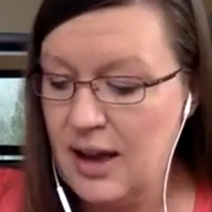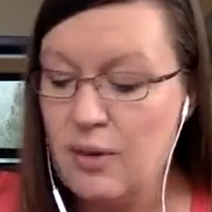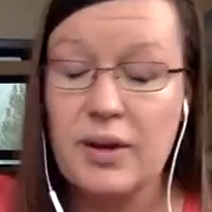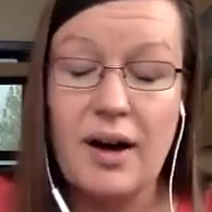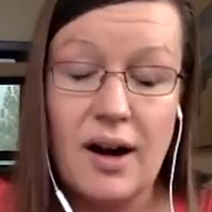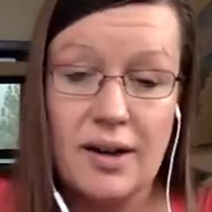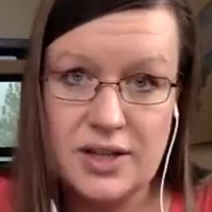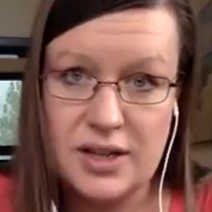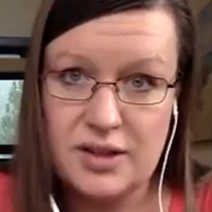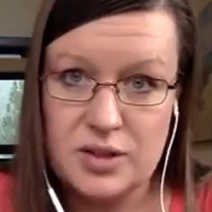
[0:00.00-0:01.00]
with
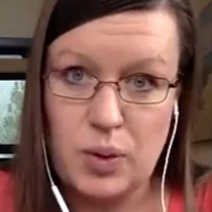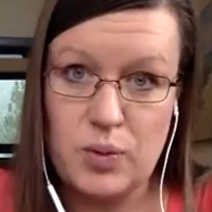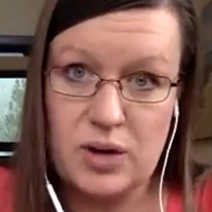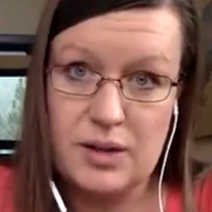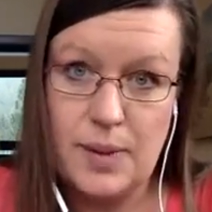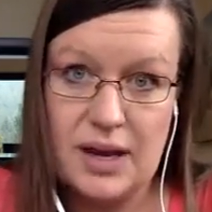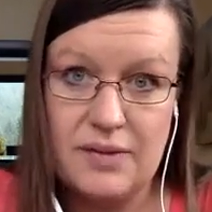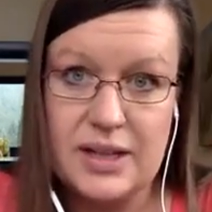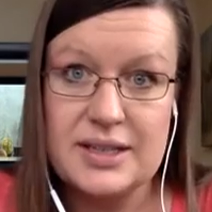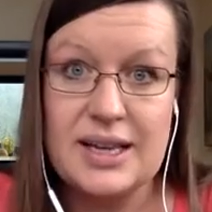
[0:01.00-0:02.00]
often those purported
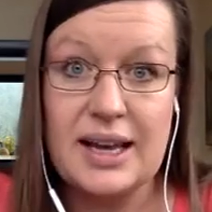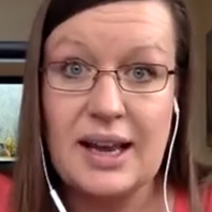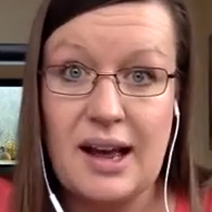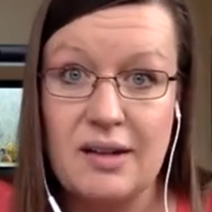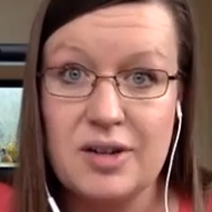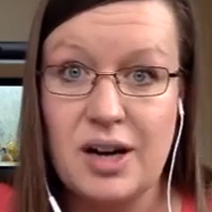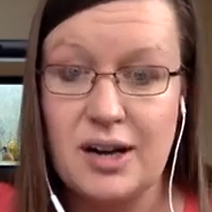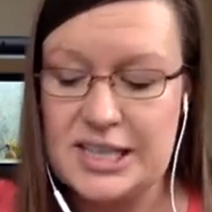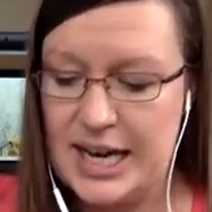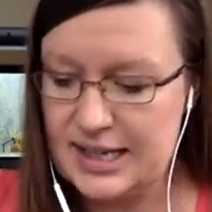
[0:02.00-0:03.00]
benefits taken out of
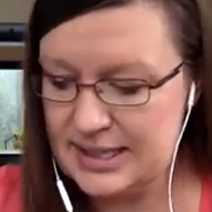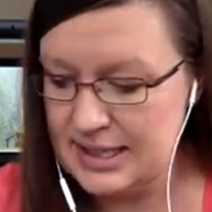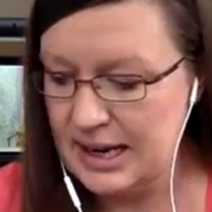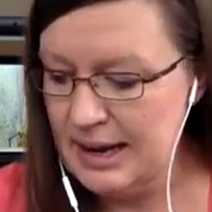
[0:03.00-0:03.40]
context.